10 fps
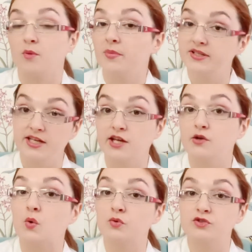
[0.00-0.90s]
but they can
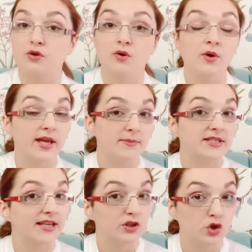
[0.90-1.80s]
also
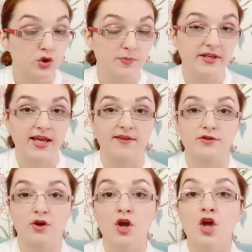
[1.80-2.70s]
imitate good
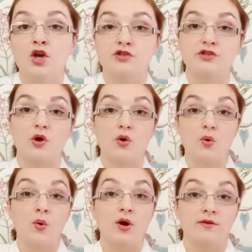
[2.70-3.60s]
behavior.
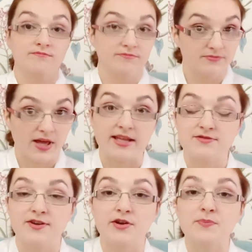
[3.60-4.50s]
So it's
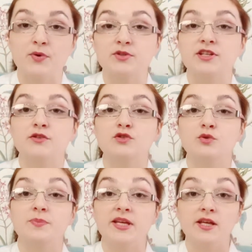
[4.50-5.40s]
very important to
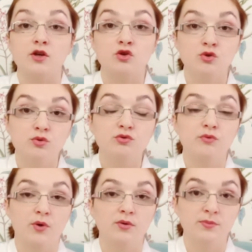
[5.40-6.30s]
be good
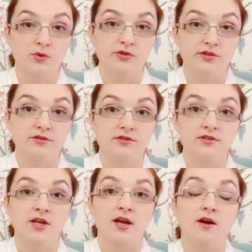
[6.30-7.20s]
role models
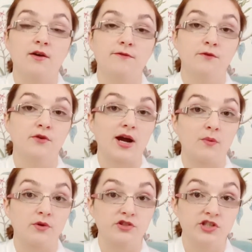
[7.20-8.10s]
for
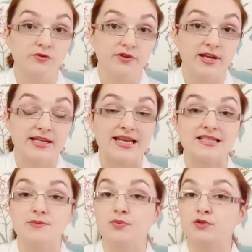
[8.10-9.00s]
our children.
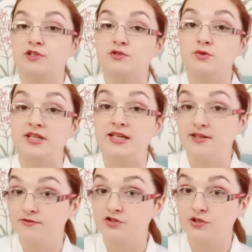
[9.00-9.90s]
It's important to
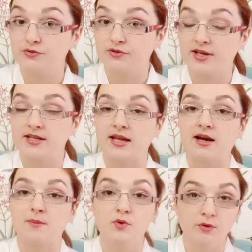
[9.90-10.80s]
give children
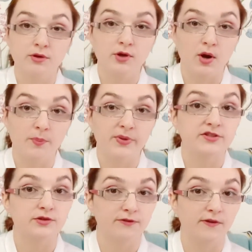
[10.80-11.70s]
a moral compass
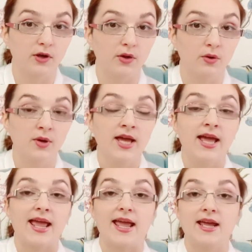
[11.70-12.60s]
to follow,
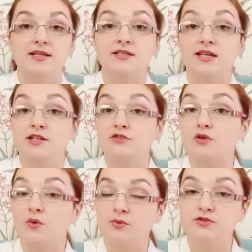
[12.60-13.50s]
and it is
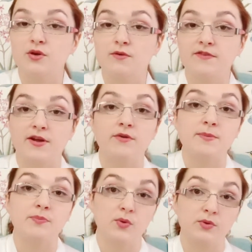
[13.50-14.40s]
also very
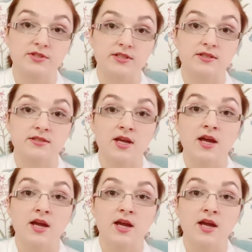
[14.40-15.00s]
important